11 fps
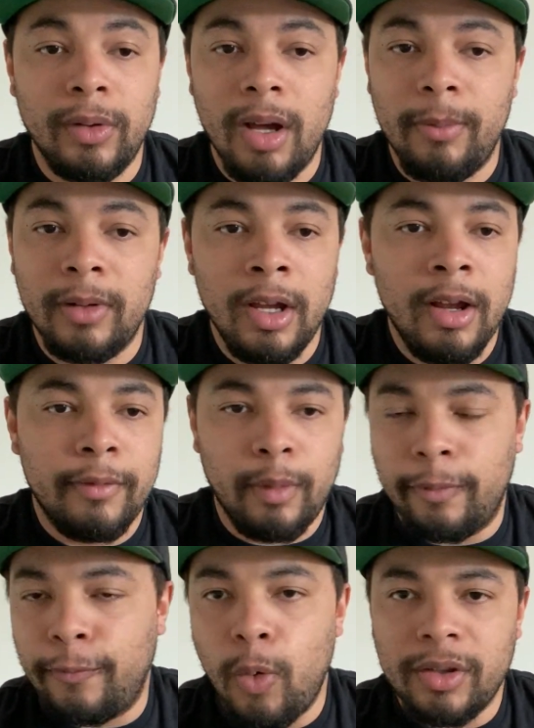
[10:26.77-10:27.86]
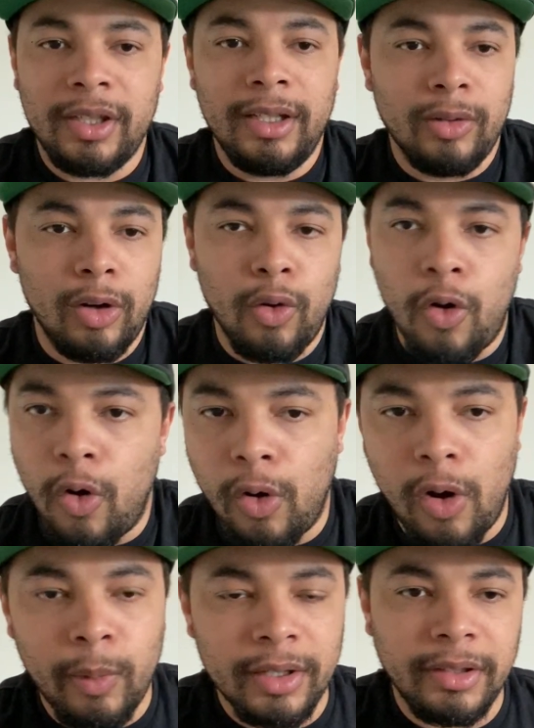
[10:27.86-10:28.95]
up from 14
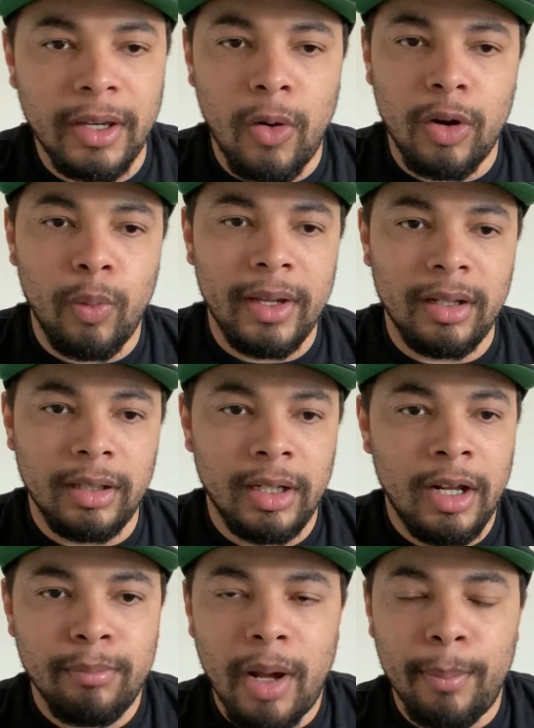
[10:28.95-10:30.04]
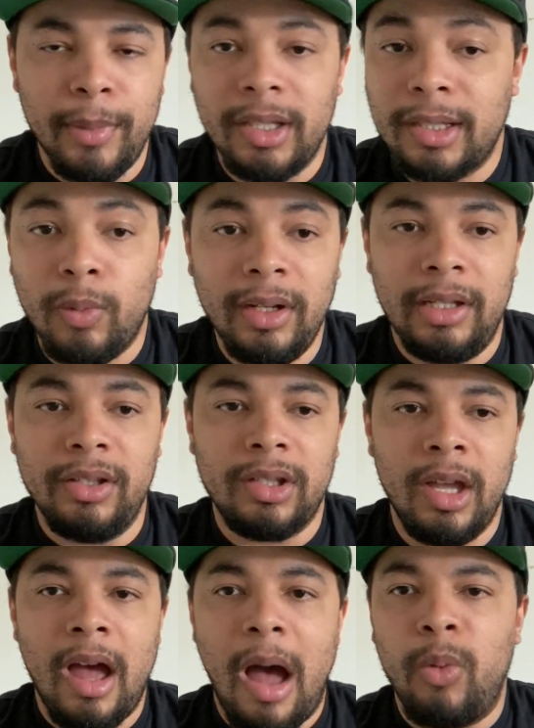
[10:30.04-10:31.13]
or I want to say all the way to my mid 20s,
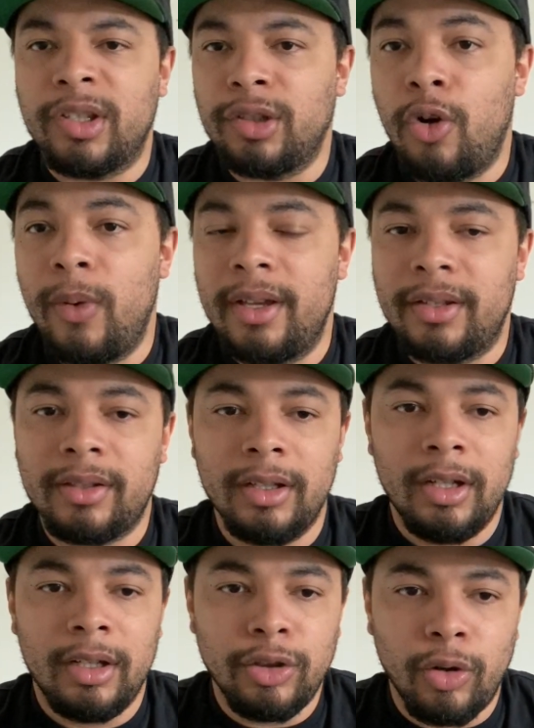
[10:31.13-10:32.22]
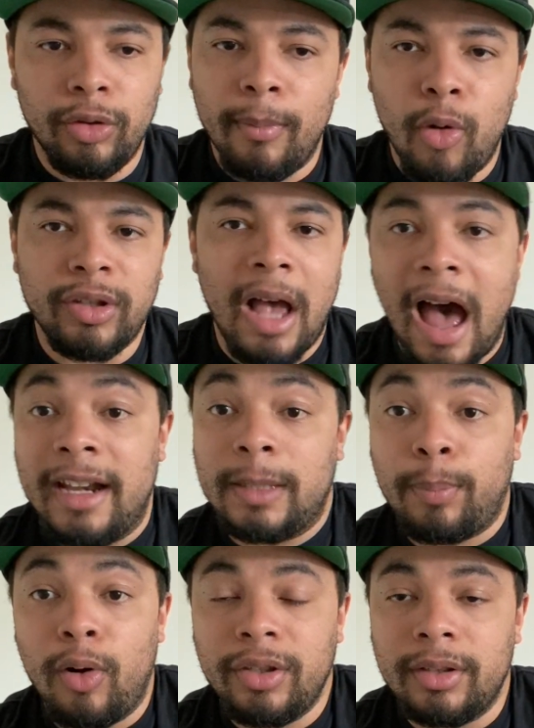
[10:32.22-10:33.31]
I wasn't always the most honest
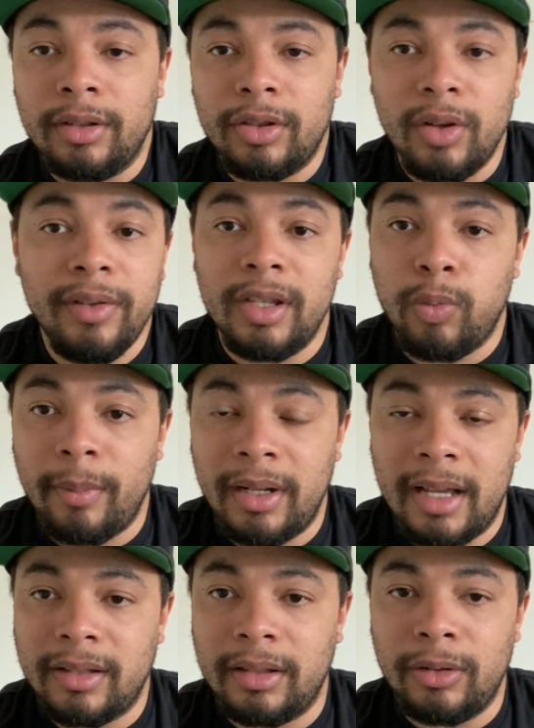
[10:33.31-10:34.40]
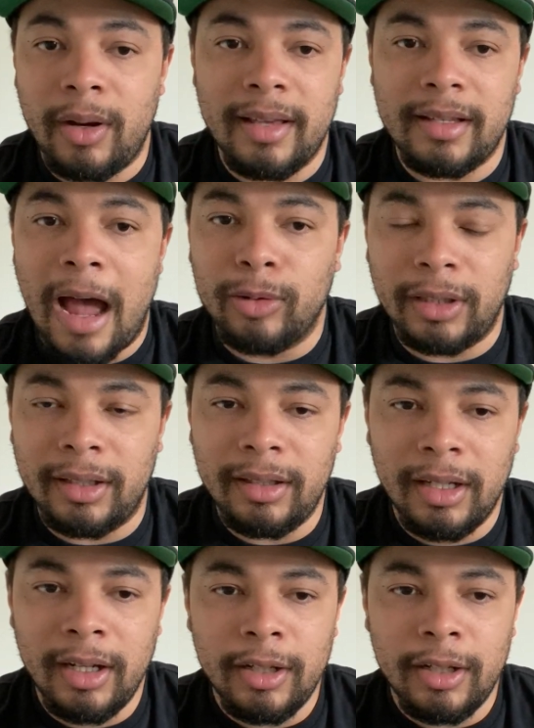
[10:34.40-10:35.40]
person to these women that's out there.